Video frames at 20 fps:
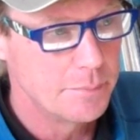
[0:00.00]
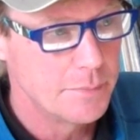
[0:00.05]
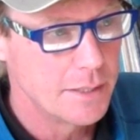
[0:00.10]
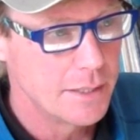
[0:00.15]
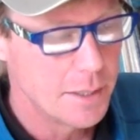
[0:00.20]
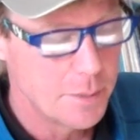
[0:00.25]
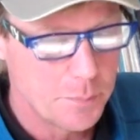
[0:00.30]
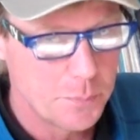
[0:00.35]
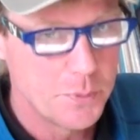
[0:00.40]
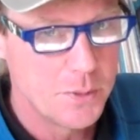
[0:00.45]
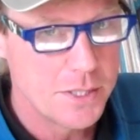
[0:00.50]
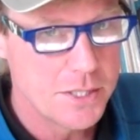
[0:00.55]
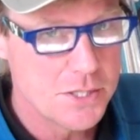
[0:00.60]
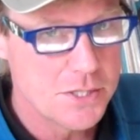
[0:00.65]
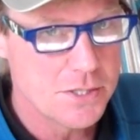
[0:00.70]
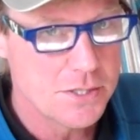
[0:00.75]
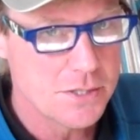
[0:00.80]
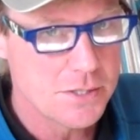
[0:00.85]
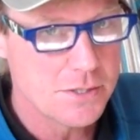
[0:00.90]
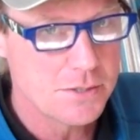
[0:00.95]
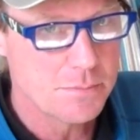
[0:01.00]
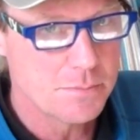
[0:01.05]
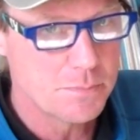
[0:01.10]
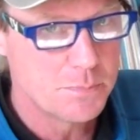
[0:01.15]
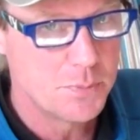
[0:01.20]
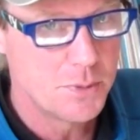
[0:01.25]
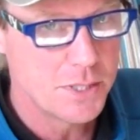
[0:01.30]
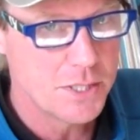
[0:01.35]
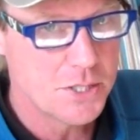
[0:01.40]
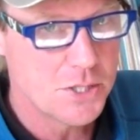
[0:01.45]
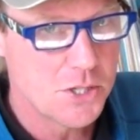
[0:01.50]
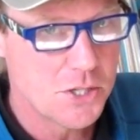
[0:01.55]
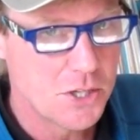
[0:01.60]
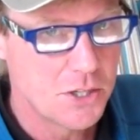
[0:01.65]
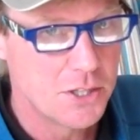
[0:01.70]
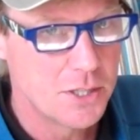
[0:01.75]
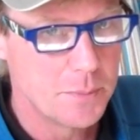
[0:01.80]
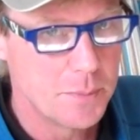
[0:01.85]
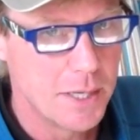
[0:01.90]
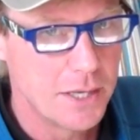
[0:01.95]
I'm pretty
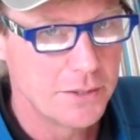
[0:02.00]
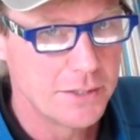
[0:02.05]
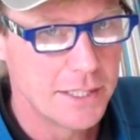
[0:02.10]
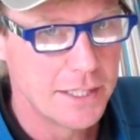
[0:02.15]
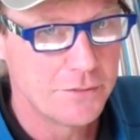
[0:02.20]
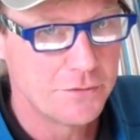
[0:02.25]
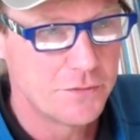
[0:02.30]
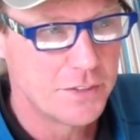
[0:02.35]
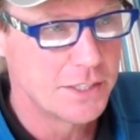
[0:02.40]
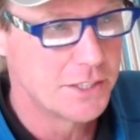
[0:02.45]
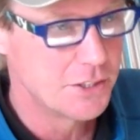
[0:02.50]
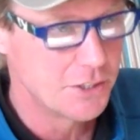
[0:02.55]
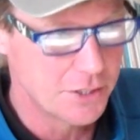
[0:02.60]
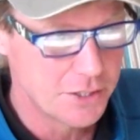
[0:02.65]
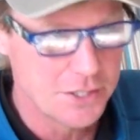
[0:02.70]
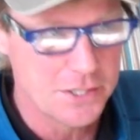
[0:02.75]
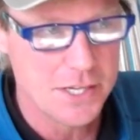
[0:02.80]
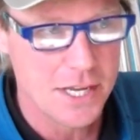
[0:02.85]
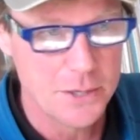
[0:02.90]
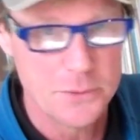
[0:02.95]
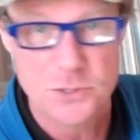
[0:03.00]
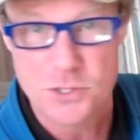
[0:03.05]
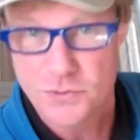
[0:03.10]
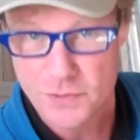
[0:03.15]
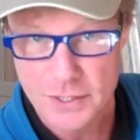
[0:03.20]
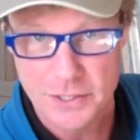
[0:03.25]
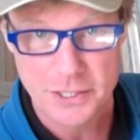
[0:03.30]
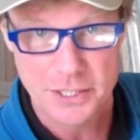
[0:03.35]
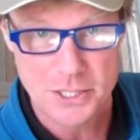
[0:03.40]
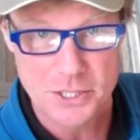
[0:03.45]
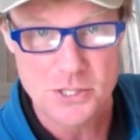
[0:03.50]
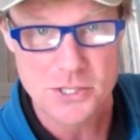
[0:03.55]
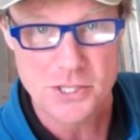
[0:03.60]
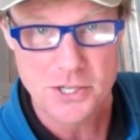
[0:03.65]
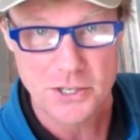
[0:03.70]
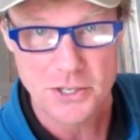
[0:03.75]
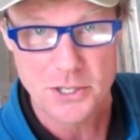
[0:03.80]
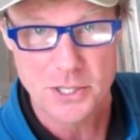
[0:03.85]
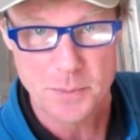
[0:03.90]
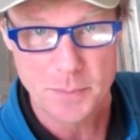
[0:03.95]
sure about that figure because I was very
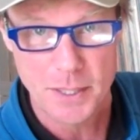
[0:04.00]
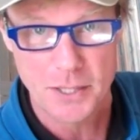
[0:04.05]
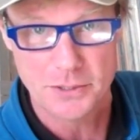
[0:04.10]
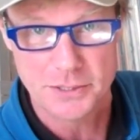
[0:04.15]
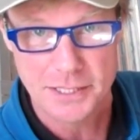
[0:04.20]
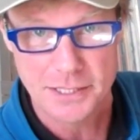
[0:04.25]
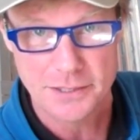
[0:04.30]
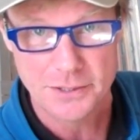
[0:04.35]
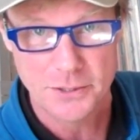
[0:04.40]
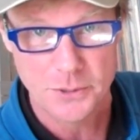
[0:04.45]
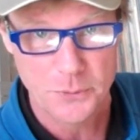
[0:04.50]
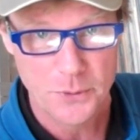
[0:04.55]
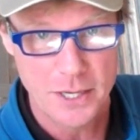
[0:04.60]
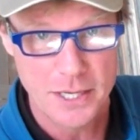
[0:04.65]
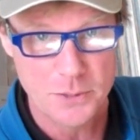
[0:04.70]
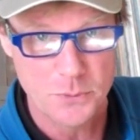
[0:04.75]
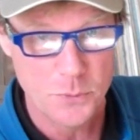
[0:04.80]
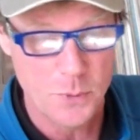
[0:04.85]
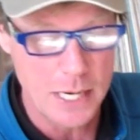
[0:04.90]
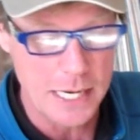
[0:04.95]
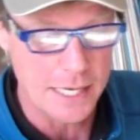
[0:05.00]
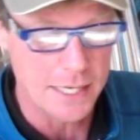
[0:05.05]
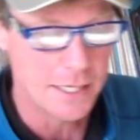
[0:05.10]
concerned about getting the right weight.